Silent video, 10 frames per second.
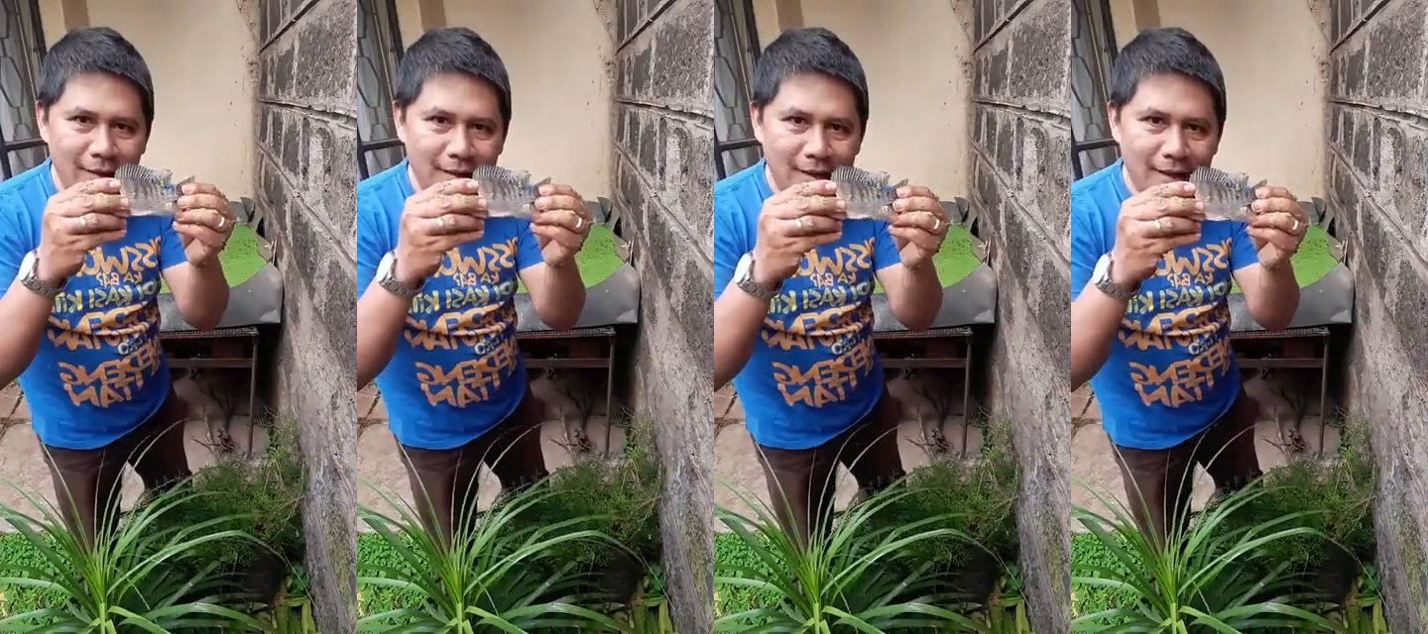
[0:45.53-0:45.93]

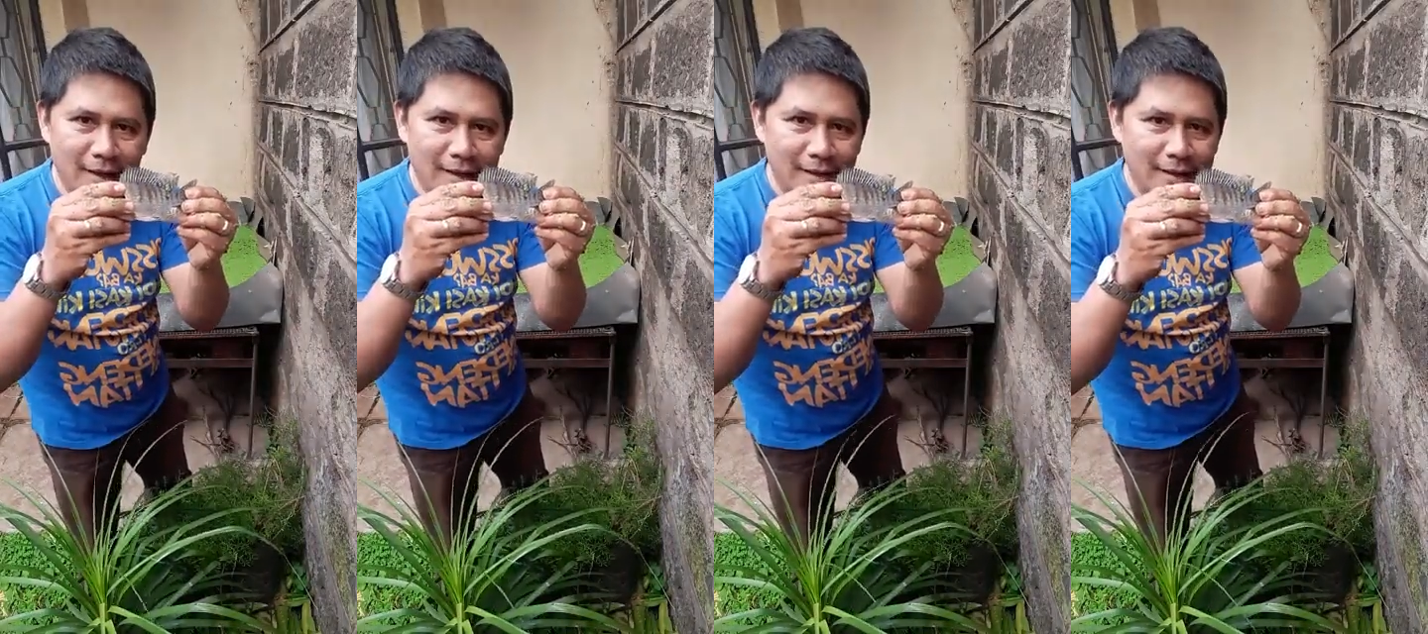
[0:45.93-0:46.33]
Yeah,
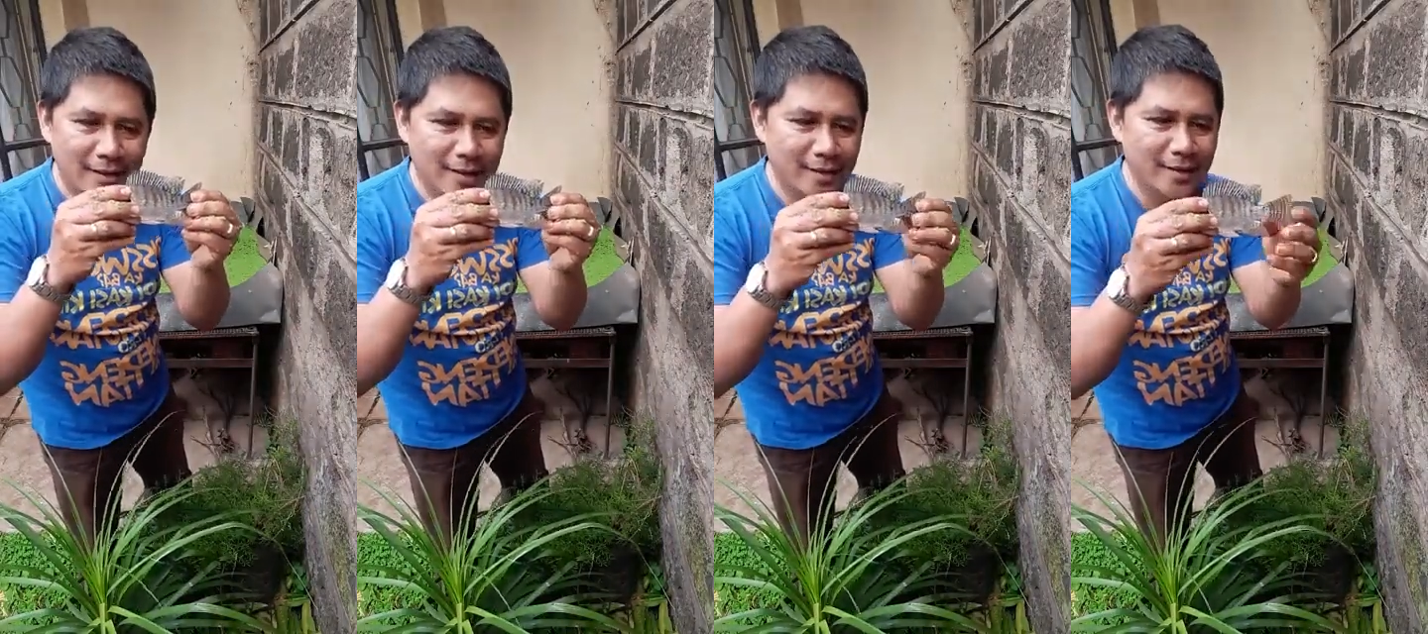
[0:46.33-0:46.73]

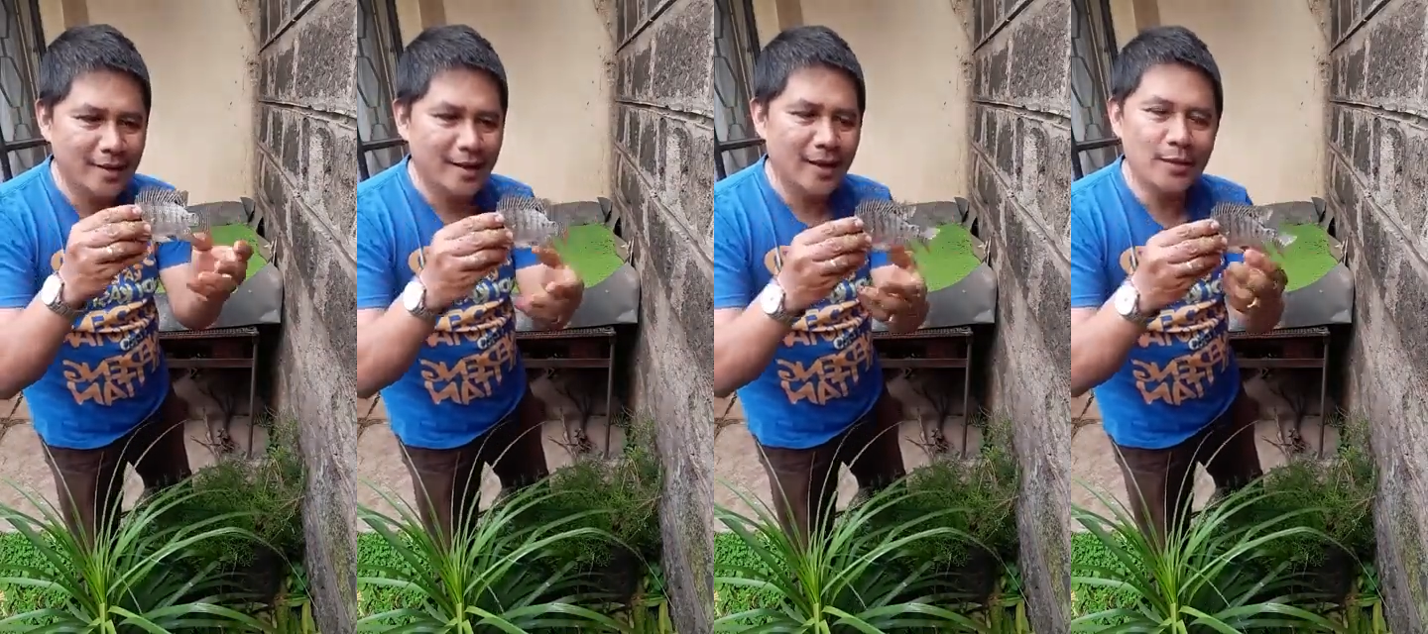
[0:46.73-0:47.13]

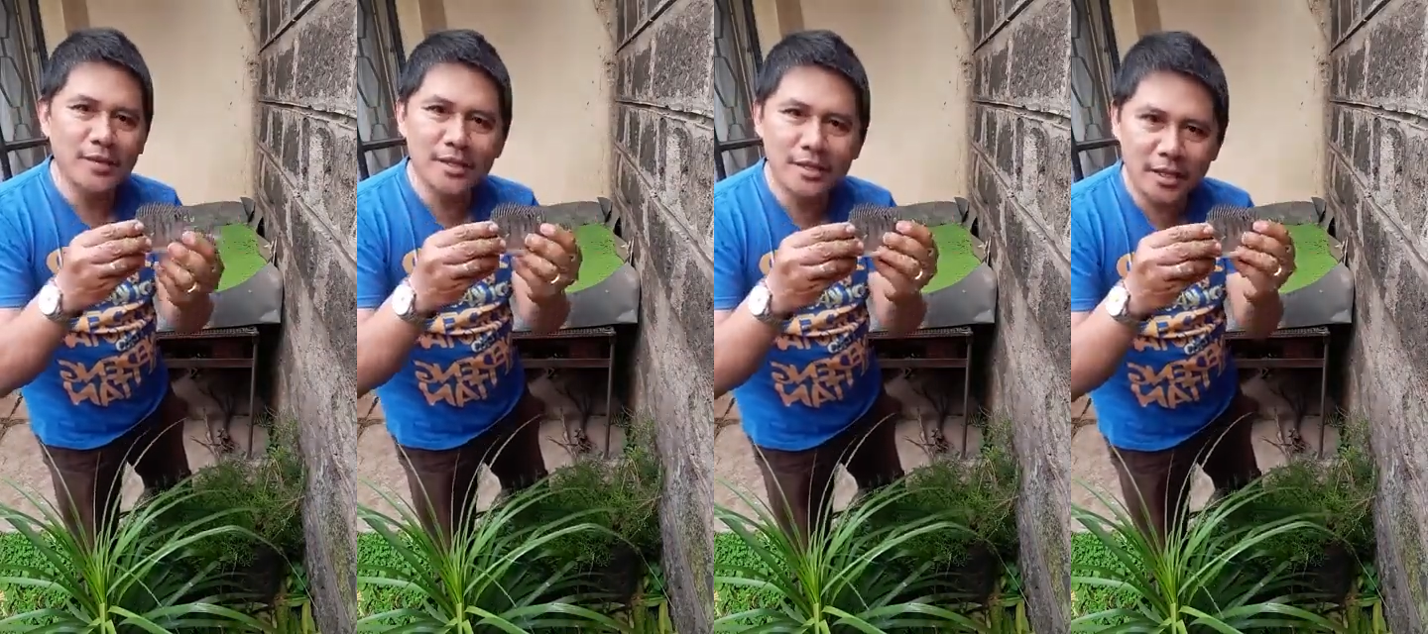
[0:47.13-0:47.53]
I'm
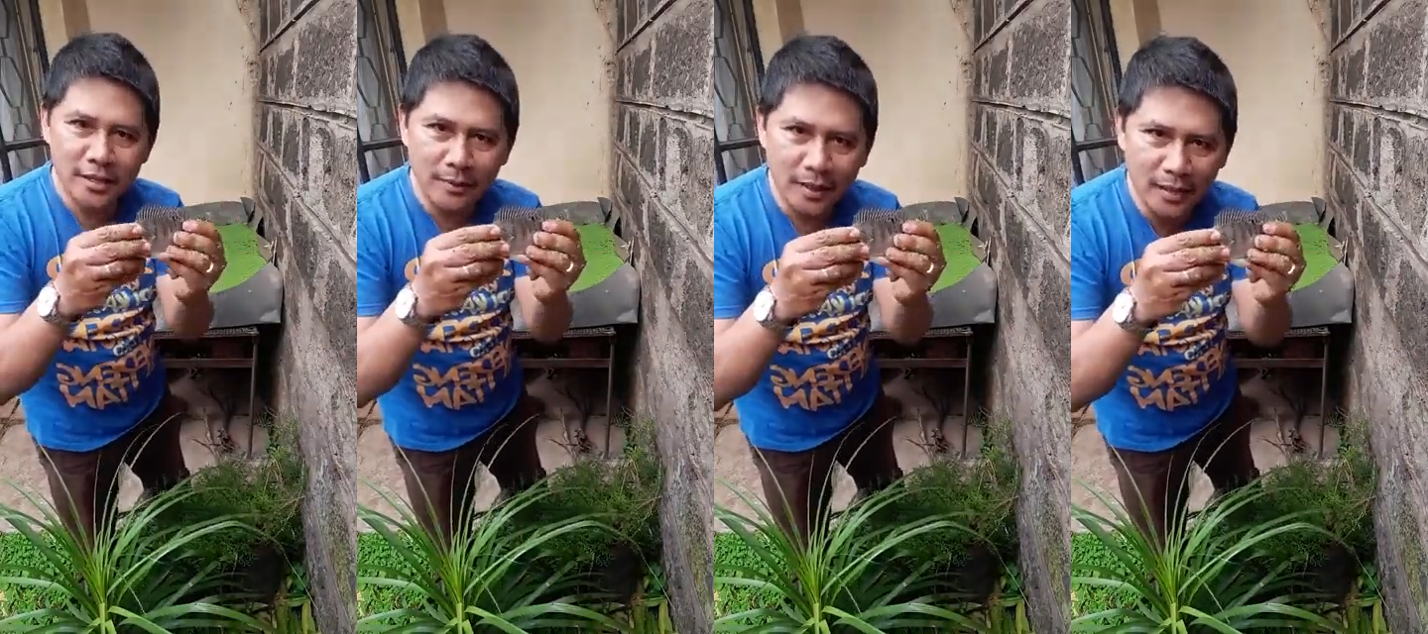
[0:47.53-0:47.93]
just checking
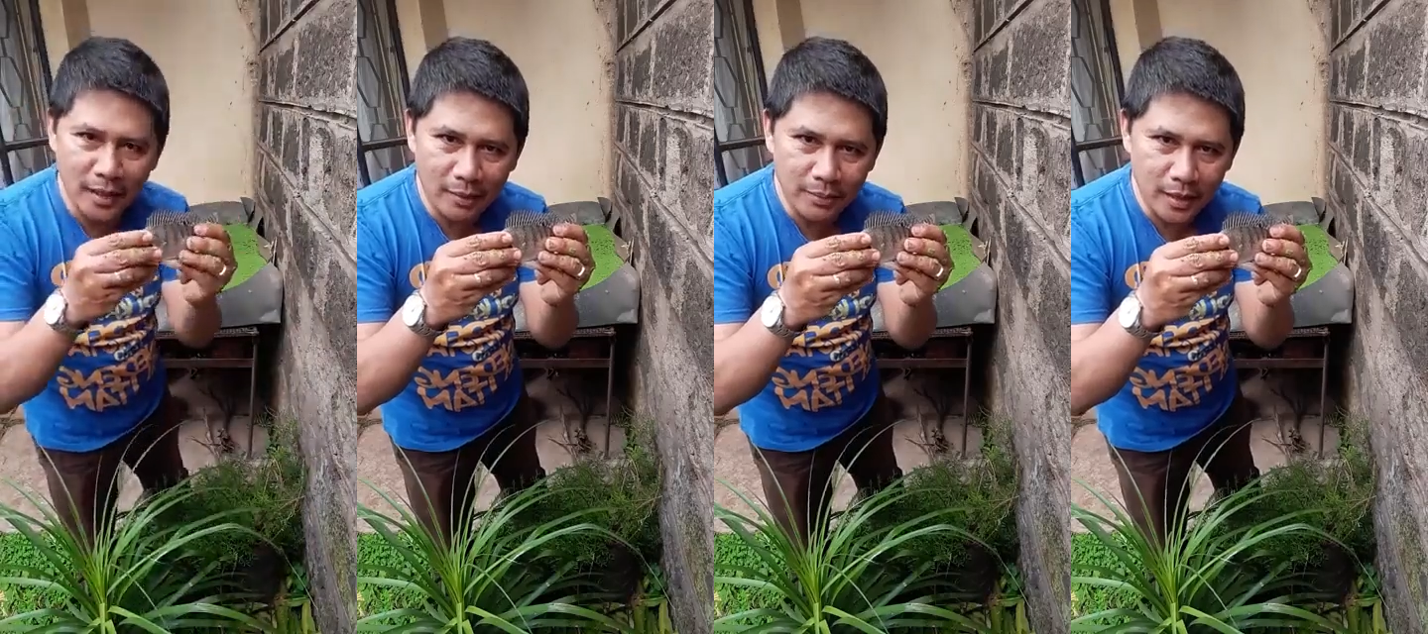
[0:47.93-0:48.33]
my
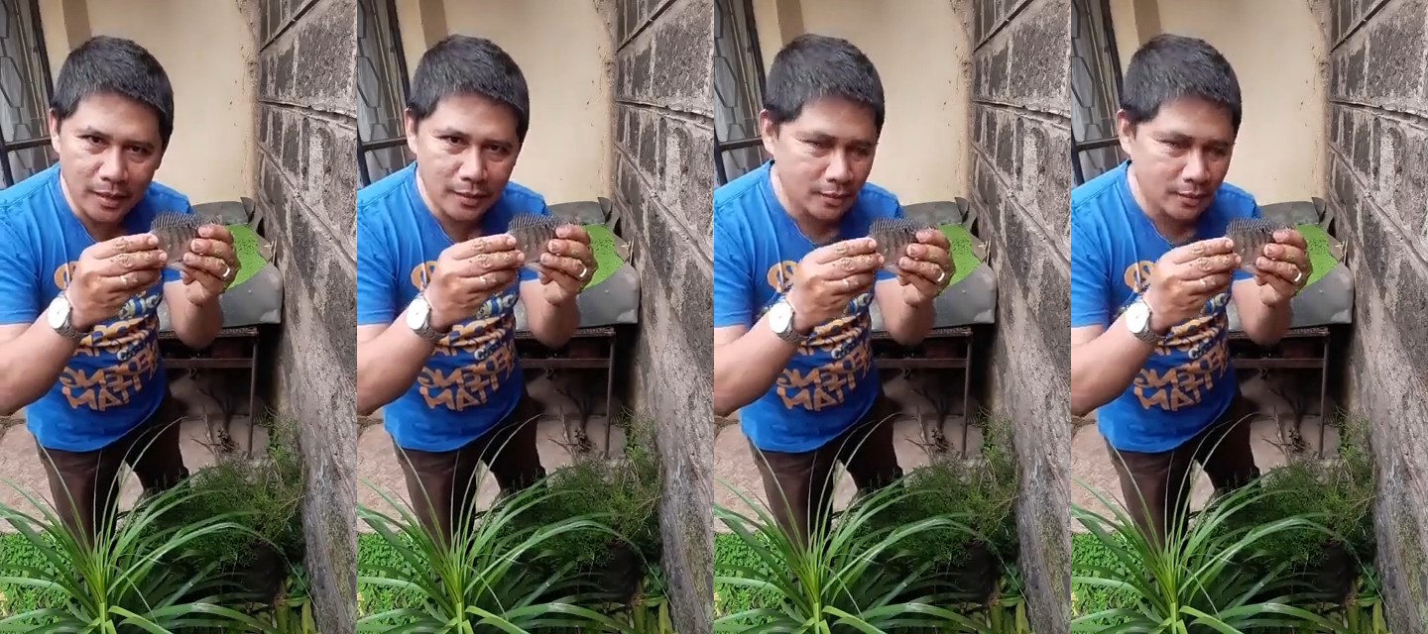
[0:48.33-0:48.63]
tilapia